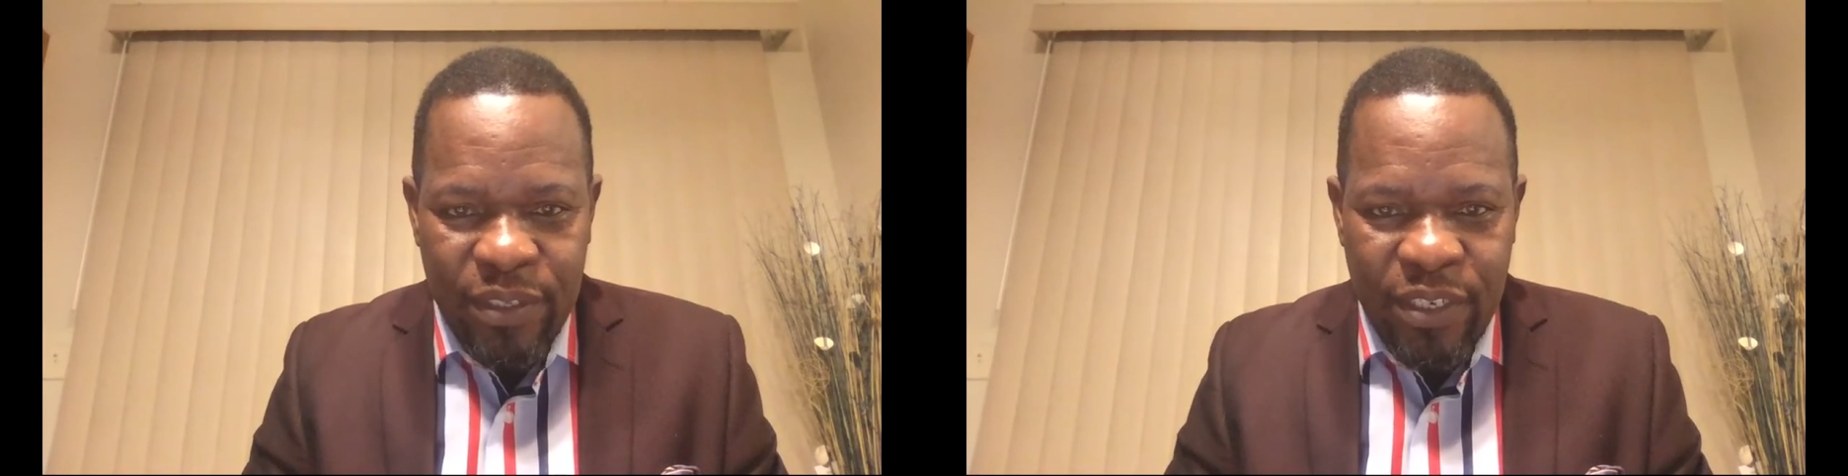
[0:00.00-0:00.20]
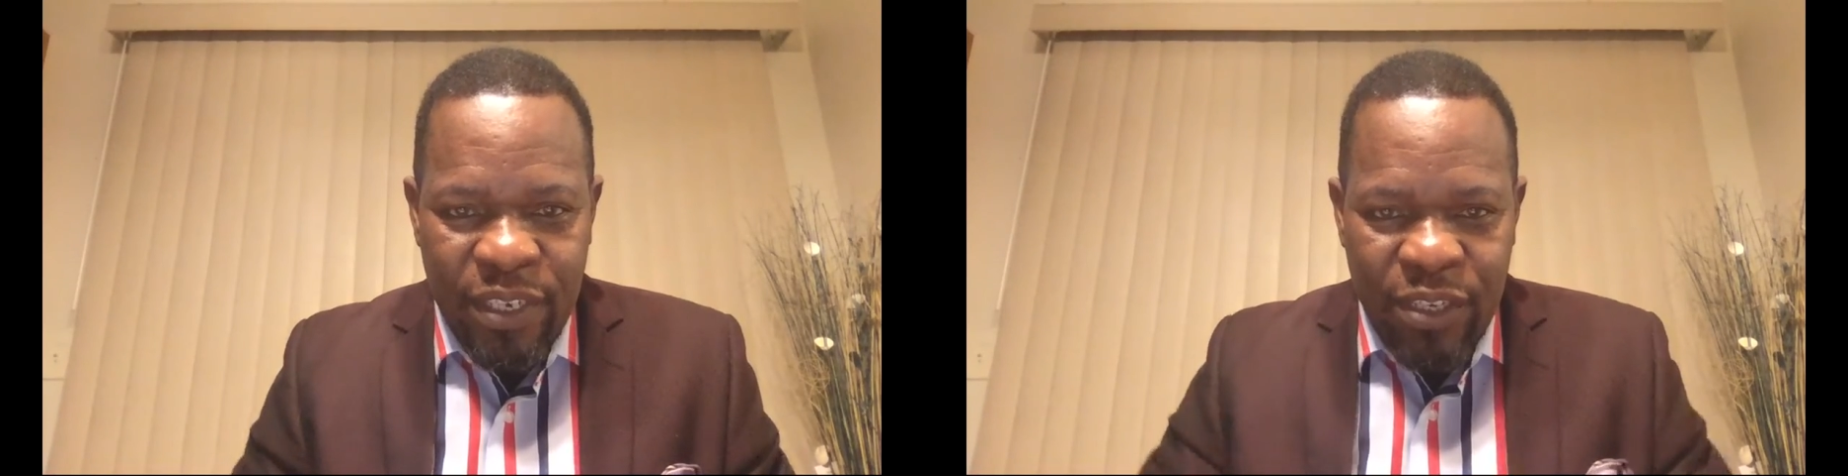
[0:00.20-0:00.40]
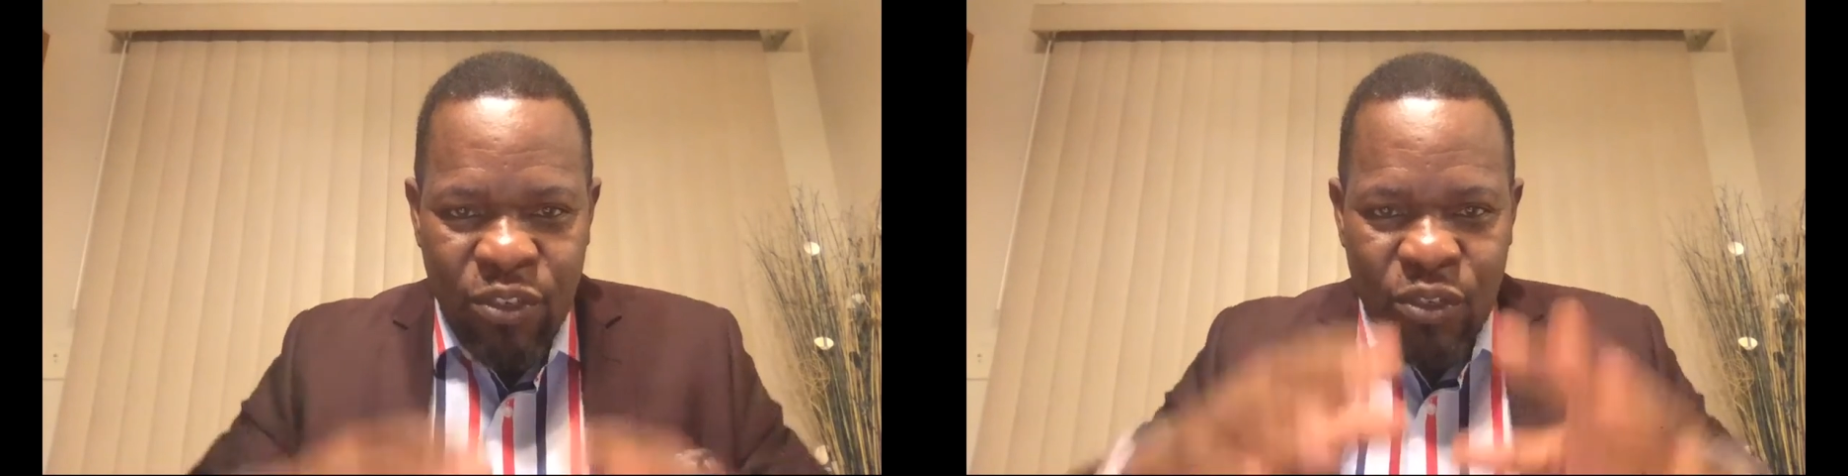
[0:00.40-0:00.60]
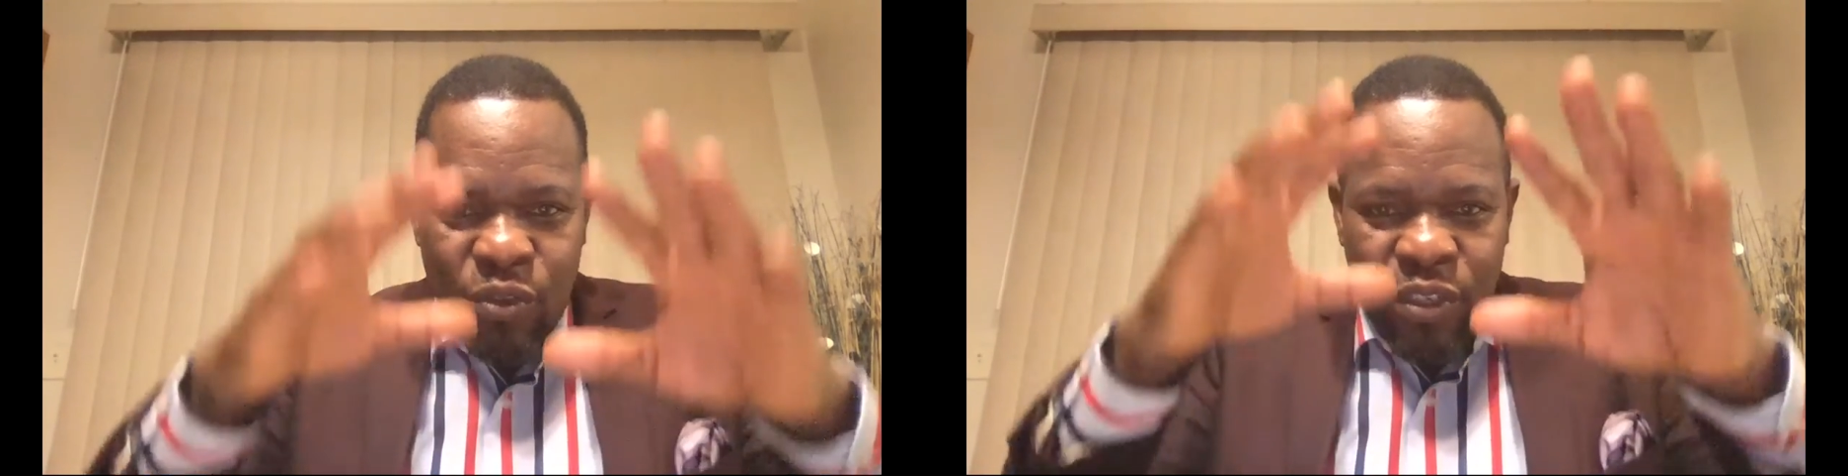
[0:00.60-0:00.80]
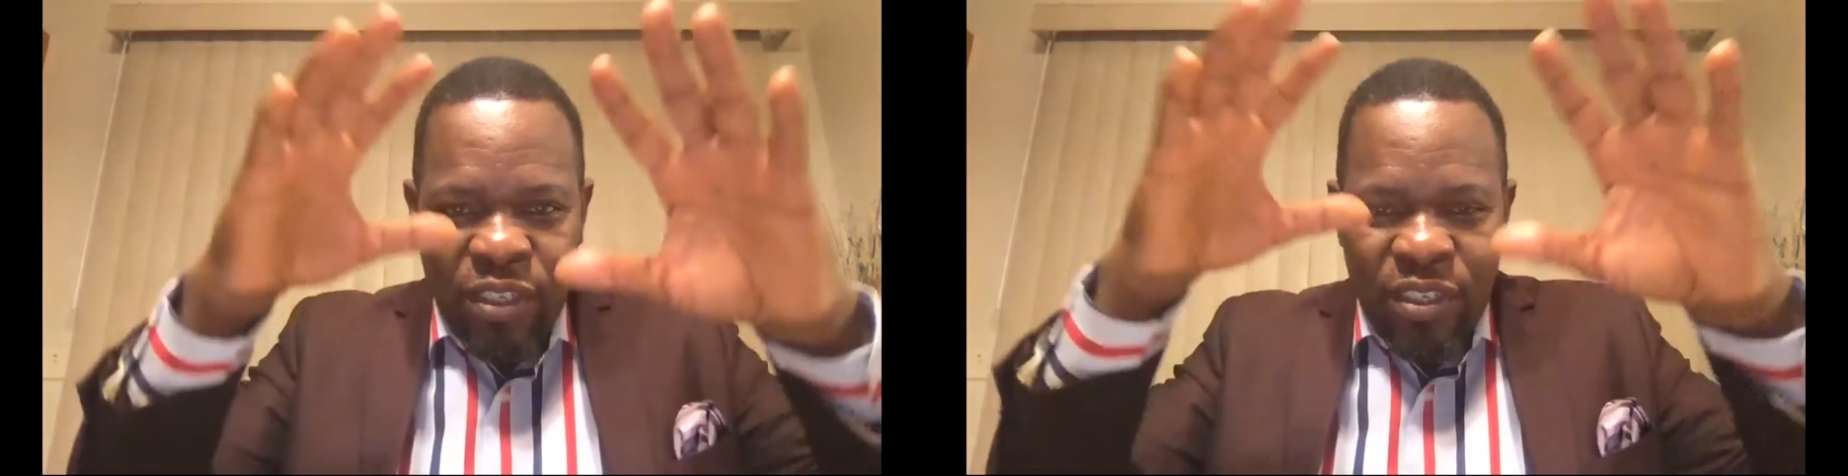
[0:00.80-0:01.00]
In addition to
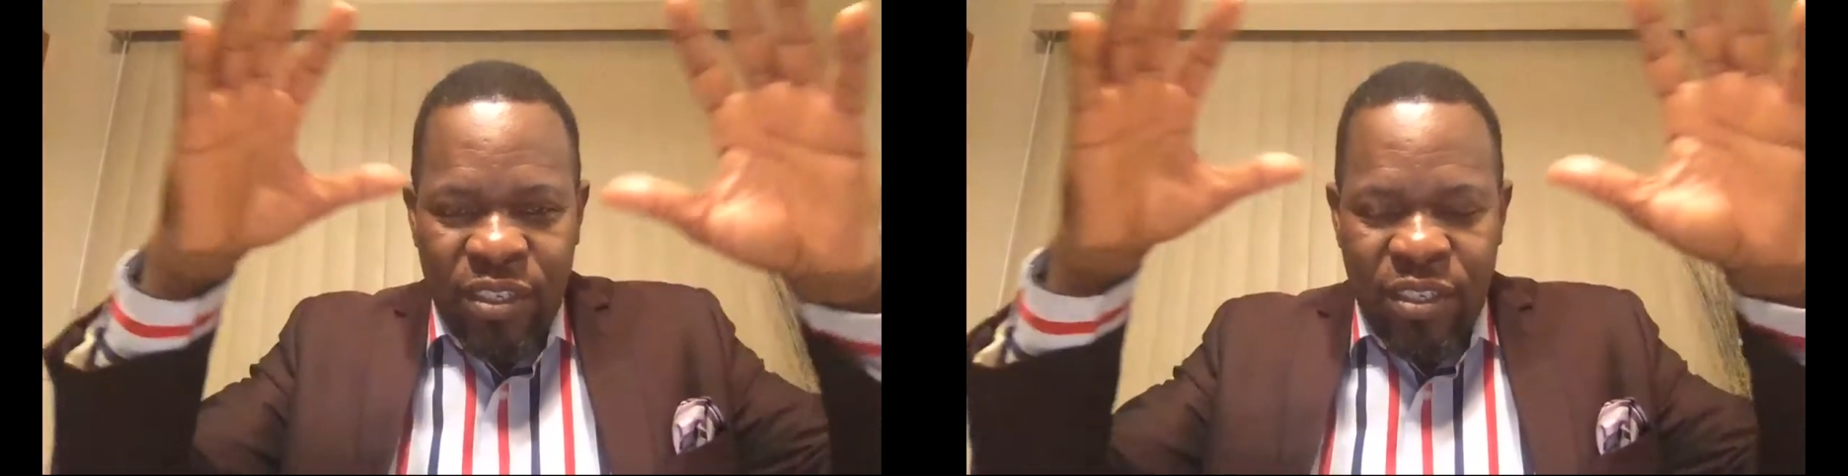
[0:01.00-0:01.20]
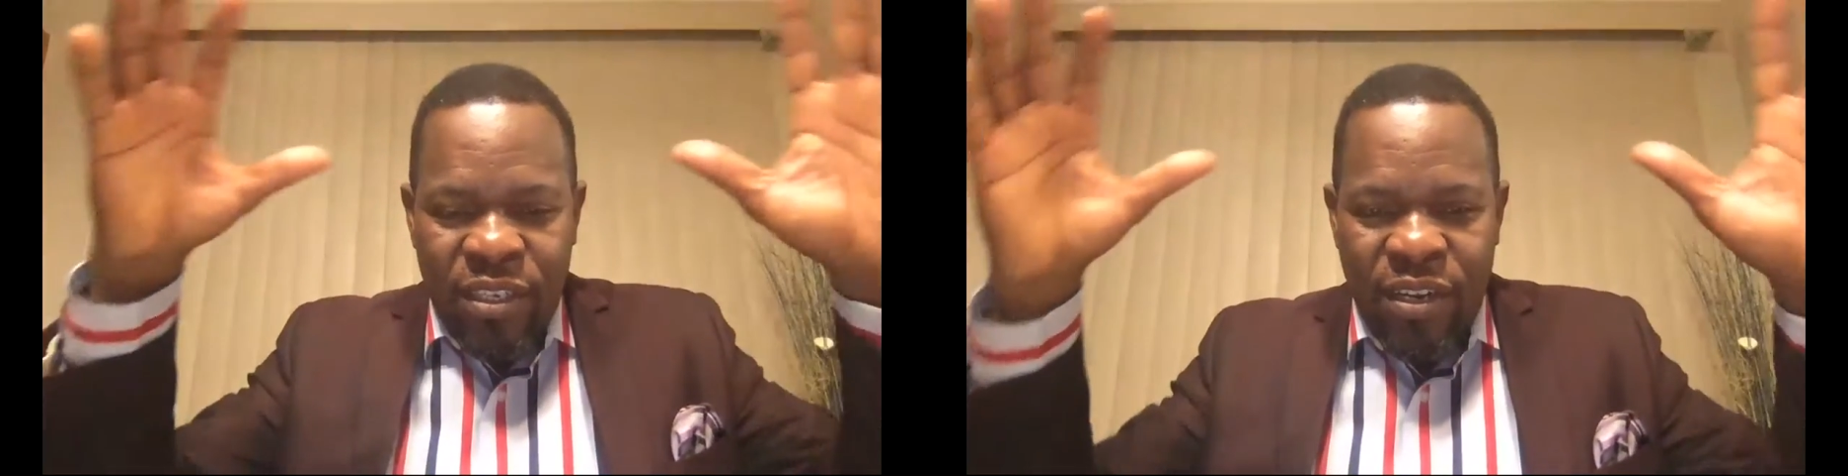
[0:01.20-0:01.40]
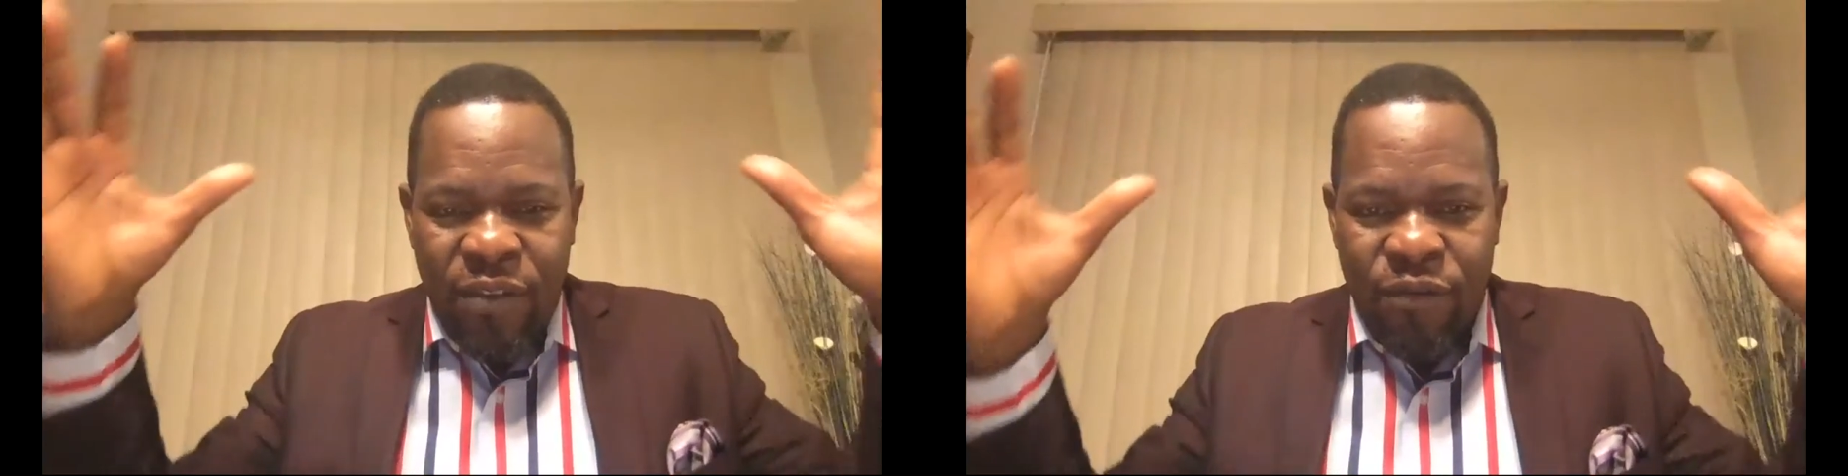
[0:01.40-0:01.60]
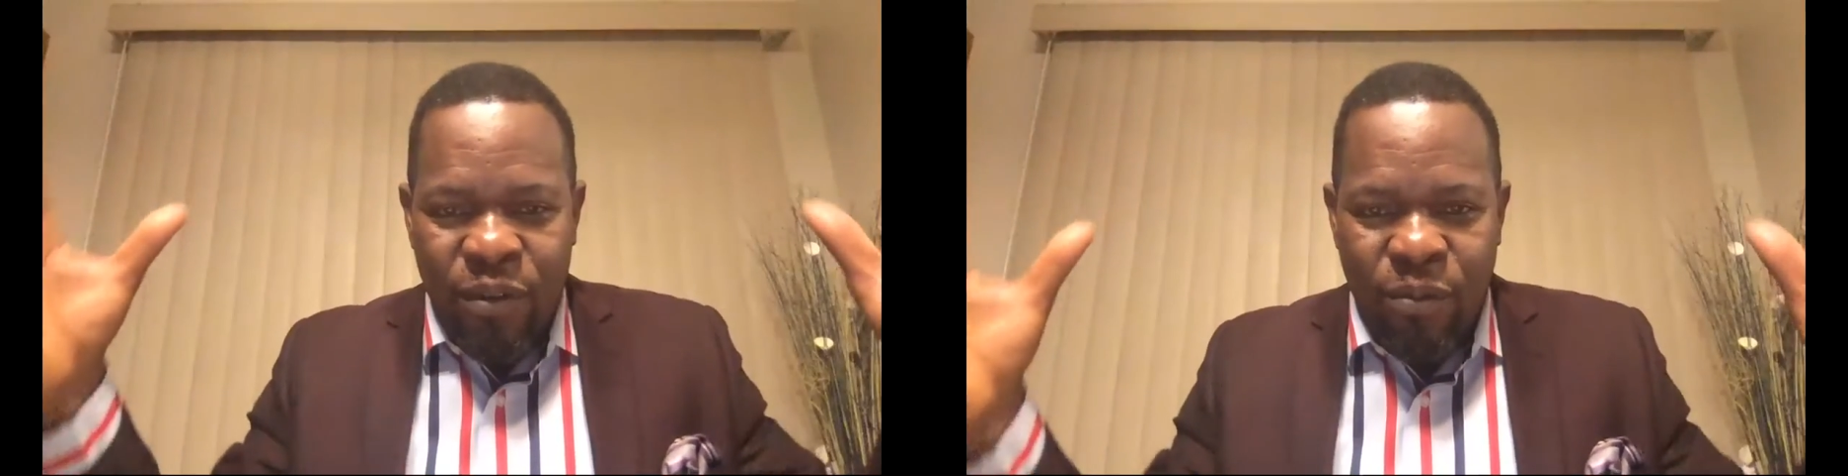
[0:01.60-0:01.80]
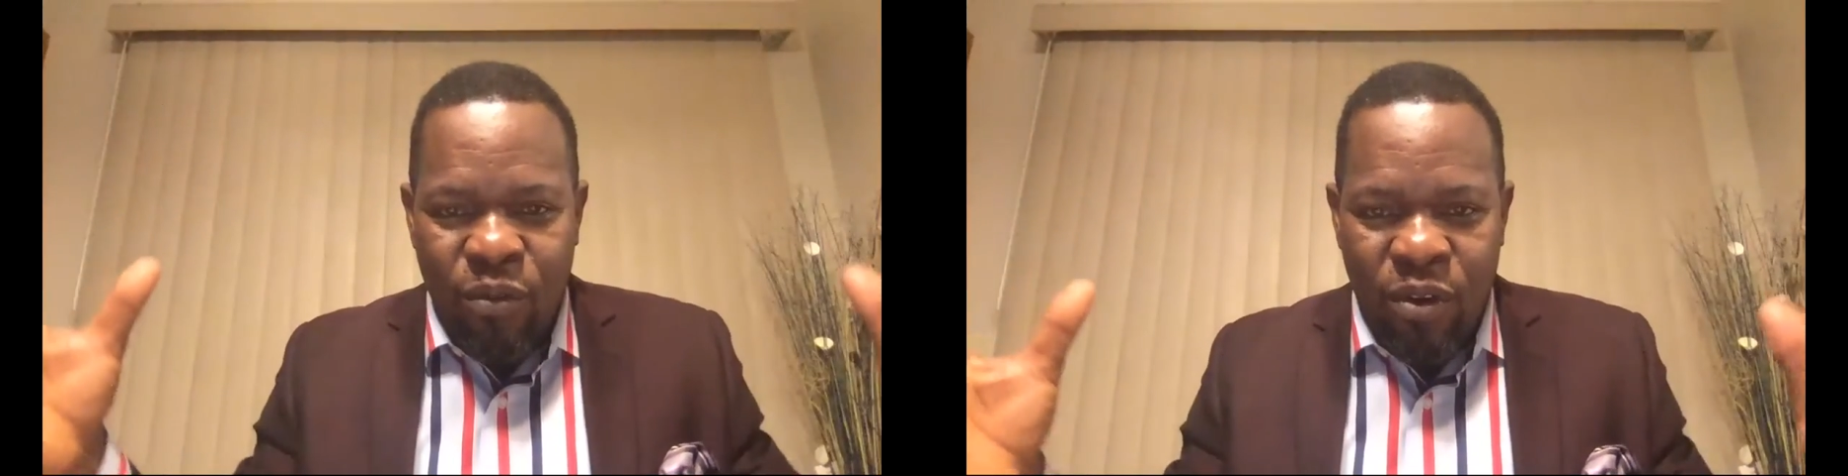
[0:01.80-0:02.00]
the general
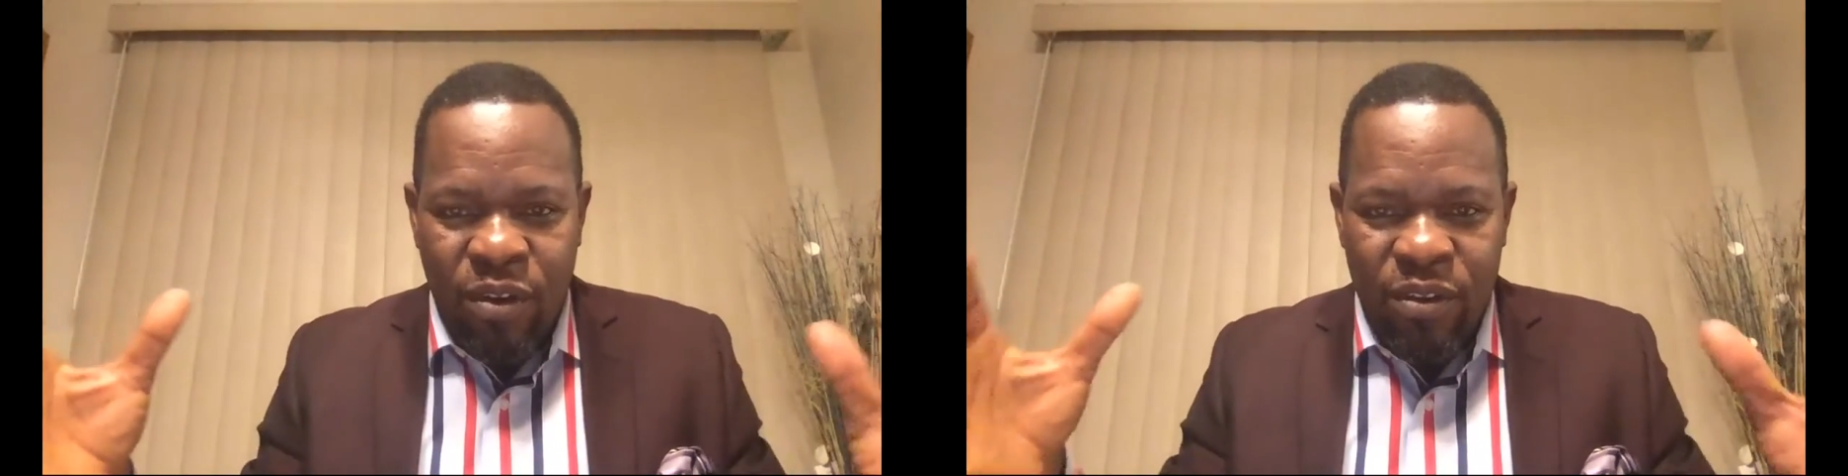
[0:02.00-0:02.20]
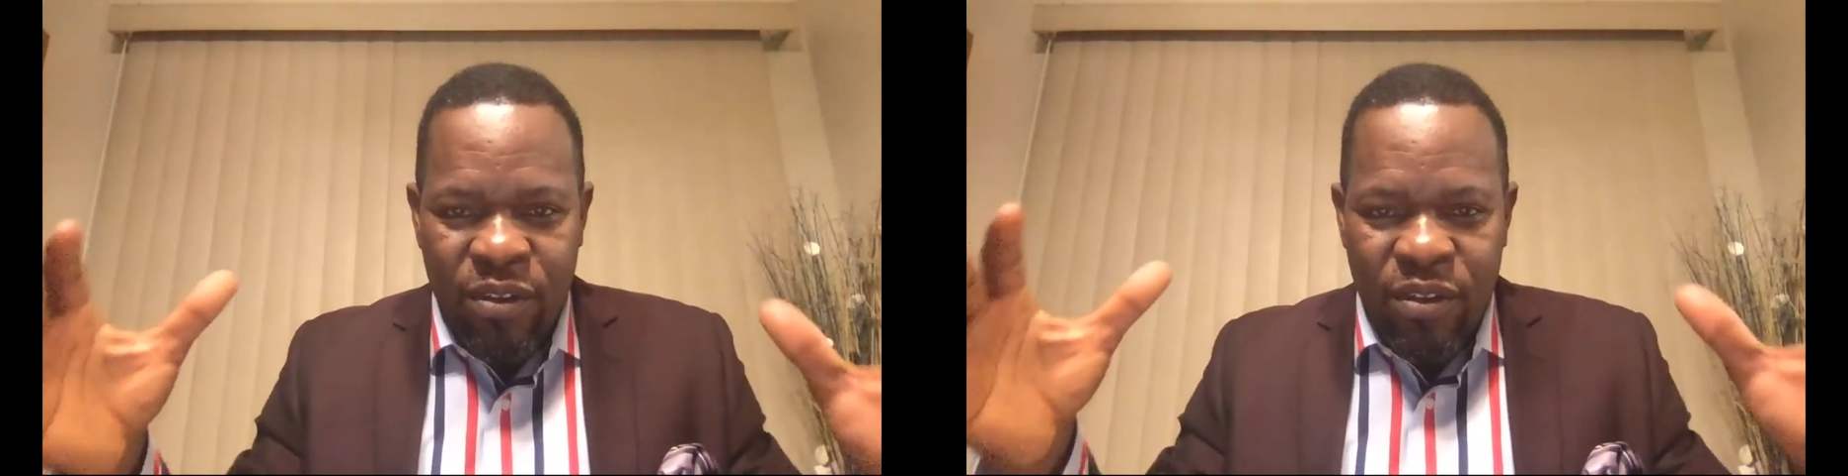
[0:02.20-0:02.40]
framework